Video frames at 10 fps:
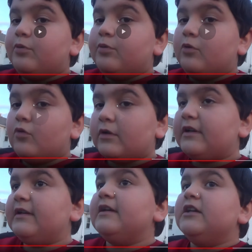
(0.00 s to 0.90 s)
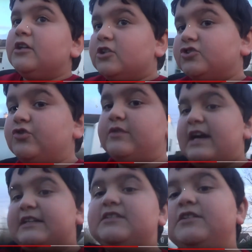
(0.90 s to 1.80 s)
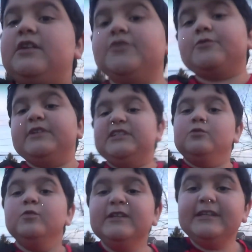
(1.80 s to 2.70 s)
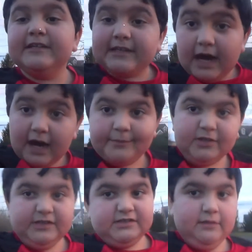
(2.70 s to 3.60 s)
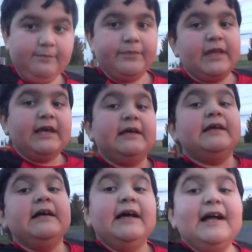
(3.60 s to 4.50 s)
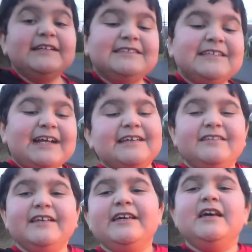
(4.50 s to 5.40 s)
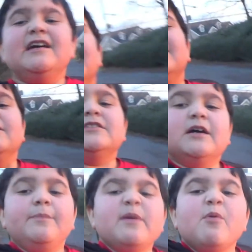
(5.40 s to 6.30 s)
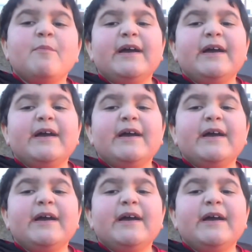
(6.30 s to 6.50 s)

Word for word: important, so that's another reason we need communism. And secondly, some people might